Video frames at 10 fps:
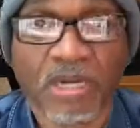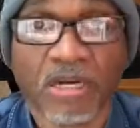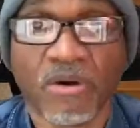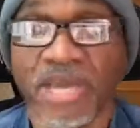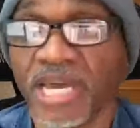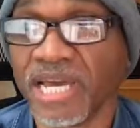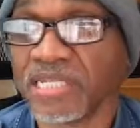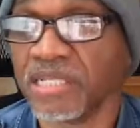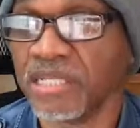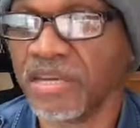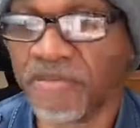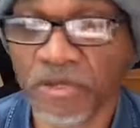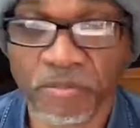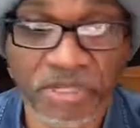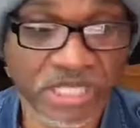Okay, guys. Love you.
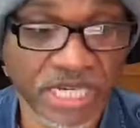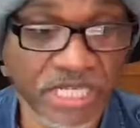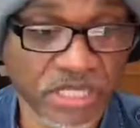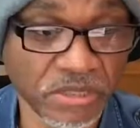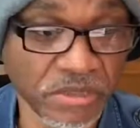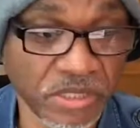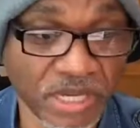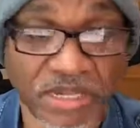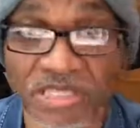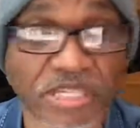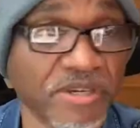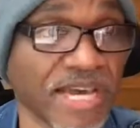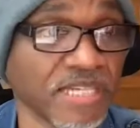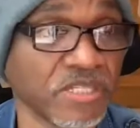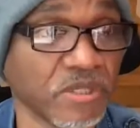Appreciate you. I'll see you
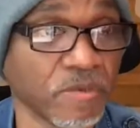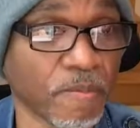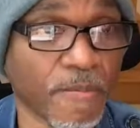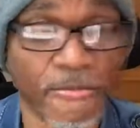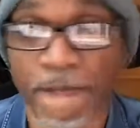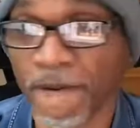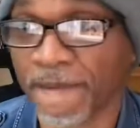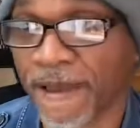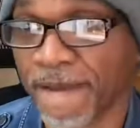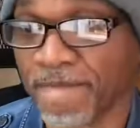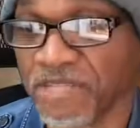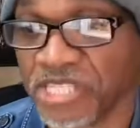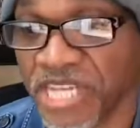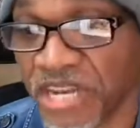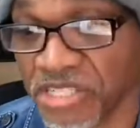guys soon. Okay, bye.
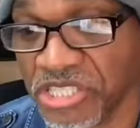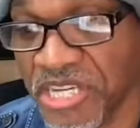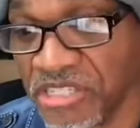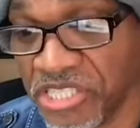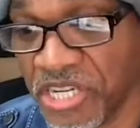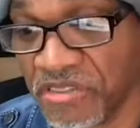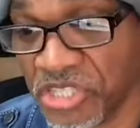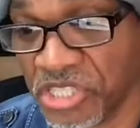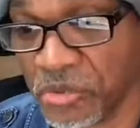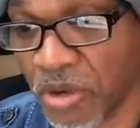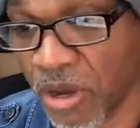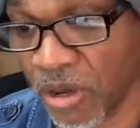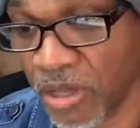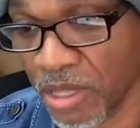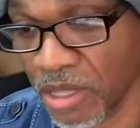Share this, you all.
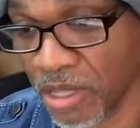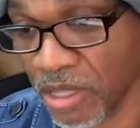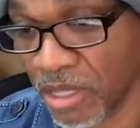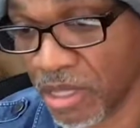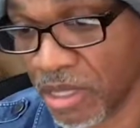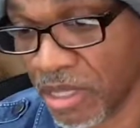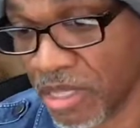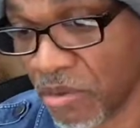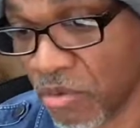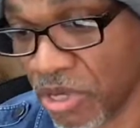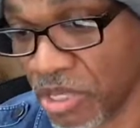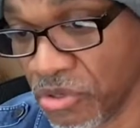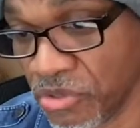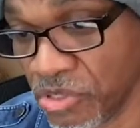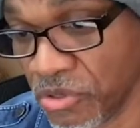They want
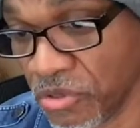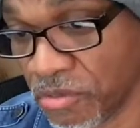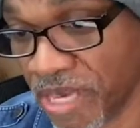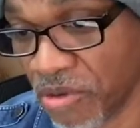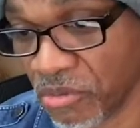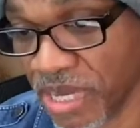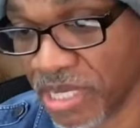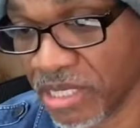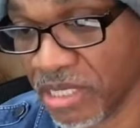you to pay rent,